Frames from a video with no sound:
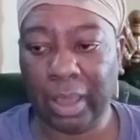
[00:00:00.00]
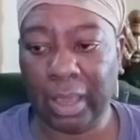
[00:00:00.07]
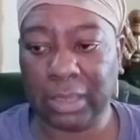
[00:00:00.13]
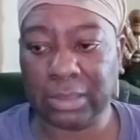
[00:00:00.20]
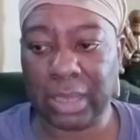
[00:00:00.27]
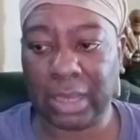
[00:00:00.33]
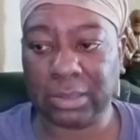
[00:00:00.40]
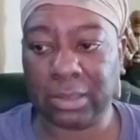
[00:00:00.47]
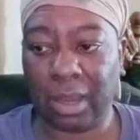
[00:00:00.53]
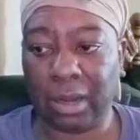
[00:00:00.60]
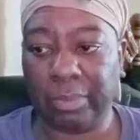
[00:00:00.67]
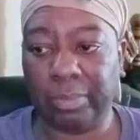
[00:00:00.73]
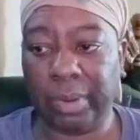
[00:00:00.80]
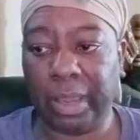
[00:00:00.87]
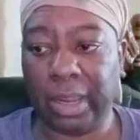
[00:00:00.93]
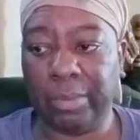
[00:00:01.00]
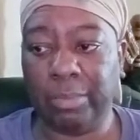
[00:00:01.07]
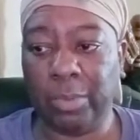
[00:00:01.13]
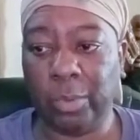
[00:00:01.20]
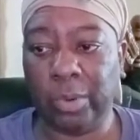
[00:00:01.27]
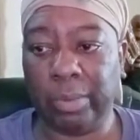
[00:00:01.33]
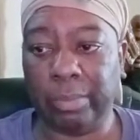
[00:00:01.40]
as I started playing
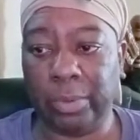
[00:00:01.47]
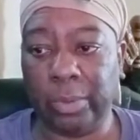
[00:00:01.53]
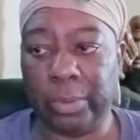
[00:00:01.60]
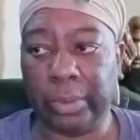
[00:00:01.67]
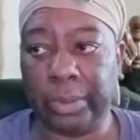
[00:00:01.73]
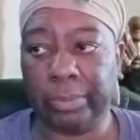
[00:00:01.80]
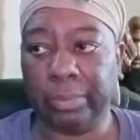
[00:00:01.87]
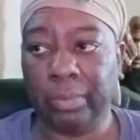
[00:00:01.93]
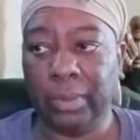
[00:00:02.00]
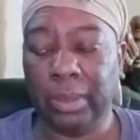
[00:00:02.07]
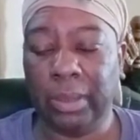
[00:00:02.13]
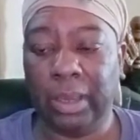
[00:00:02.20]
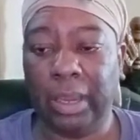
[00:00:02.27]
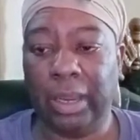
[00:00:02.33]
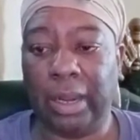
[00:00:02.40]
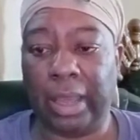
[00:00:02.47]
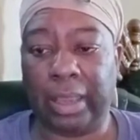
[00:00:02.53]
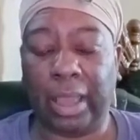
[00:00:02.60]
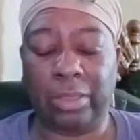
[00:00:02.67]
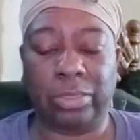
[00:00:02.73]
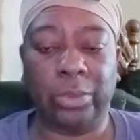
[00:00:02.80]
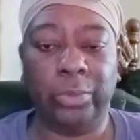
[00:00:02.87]
more and more, and I
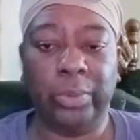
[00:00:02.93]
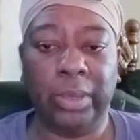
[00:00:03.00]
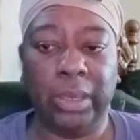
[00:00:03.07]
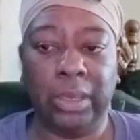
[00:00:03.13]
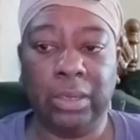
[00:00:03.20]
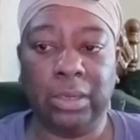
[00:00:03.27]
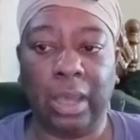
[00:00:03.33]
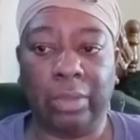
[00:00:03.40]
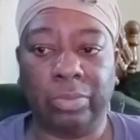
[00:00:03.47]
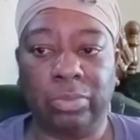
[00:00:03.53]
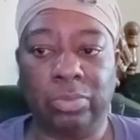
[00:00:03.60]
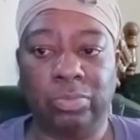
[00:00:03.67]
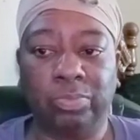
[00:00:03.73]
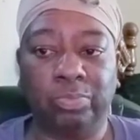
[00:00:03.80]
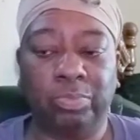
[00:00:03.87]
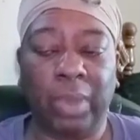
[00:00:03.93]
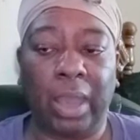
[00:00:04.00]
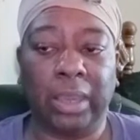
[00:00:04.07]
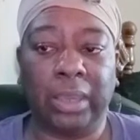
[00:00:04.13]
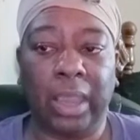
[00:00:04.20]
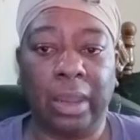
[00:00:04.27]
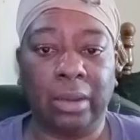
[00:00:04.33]
got through eating,
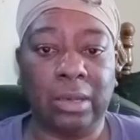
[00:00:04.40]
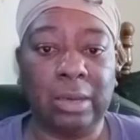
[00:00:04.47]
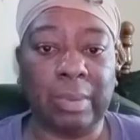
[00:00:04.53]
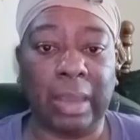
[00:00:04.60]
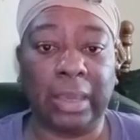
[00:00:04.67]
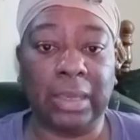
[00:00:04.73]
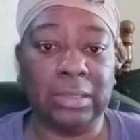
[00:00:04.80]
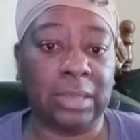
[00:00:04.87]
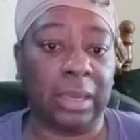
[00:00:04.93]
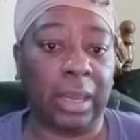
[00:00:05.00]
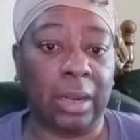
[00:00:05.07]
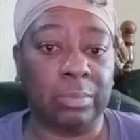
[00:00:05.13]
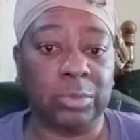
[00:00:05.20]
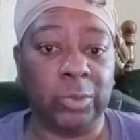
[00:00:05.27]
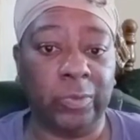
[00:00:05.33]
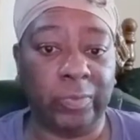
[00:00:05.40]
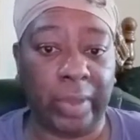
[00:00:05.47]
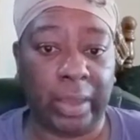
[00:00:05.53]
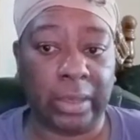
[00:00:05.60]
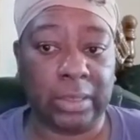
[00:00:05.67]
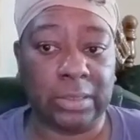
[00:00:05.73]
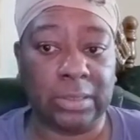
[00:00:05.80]
I got up. I guess I got up too
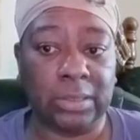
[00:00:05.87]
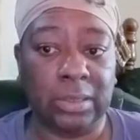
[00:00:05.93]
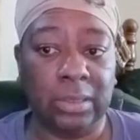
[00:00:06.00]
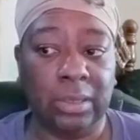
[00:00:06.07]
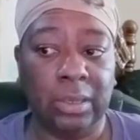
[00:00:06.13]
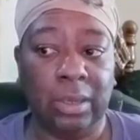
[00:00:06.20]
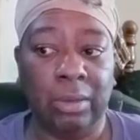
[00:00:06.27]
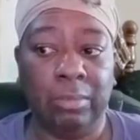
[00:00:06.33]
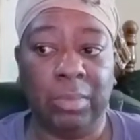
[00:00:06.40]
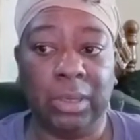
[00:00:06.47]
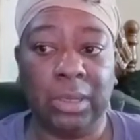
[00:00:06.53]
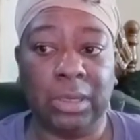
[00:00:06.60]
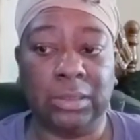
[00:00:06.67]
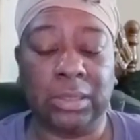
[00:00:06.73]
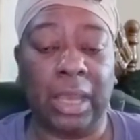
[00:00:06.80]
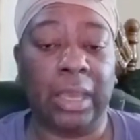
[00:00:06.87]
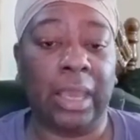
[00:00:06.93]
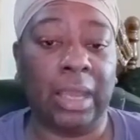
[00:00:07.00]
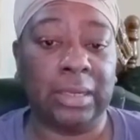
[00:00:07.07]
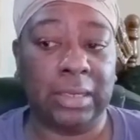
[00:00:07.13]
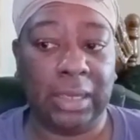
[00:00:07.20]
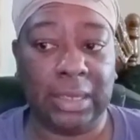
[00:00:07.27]
fast because I
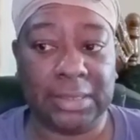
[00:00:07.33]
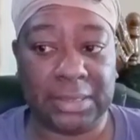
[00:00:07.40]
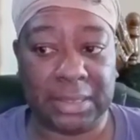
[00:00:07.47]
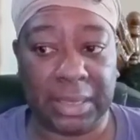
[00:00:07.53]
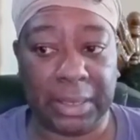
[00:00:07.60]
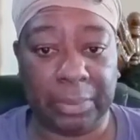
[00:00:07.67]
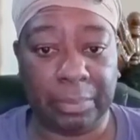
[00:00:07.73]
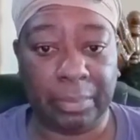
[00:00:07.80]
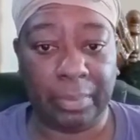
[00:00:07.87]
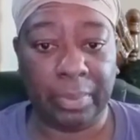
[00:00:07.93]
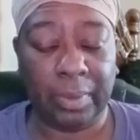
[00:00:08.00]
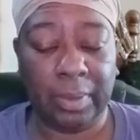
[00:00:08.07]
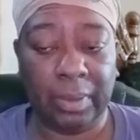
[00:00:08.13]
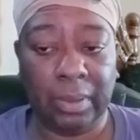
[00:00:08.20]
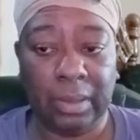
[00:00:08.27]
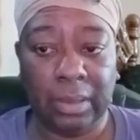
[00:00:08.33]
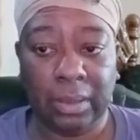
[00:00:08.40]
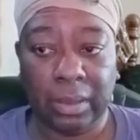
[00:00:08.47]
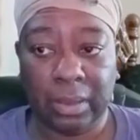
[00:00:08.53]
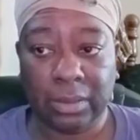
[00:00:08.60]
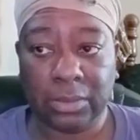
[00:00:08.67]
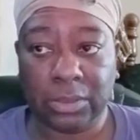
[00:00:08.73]
got dizzy.
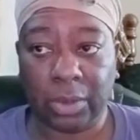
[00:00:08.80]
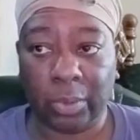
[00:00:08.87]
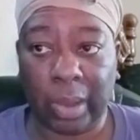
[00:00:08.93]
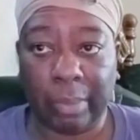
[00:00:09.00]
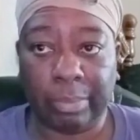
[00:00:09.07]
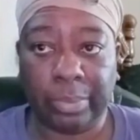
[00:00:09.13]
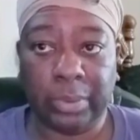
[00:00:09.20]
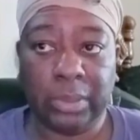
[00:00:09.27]
So I